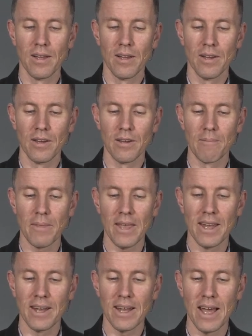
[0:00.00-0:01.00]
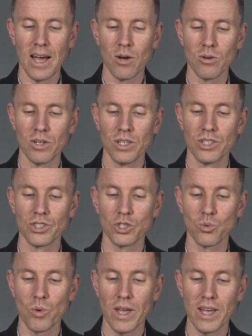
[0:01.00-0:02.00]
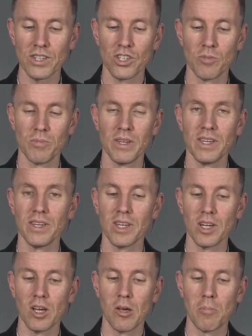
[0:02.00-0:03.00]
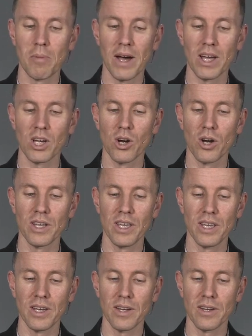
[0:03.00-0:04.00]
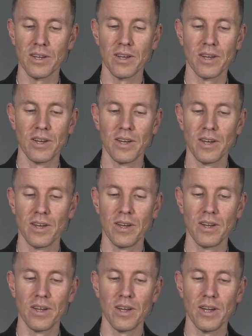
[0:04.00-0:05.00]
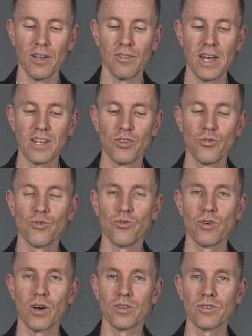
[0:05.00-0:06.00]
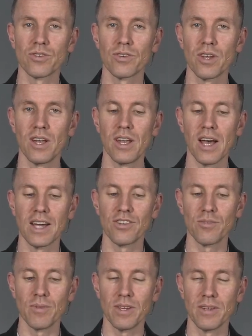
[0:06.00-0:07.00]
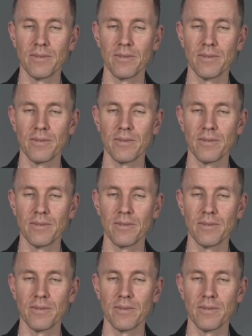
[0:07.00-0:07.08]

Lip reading: And now swear to me by God here that you do not lie to me.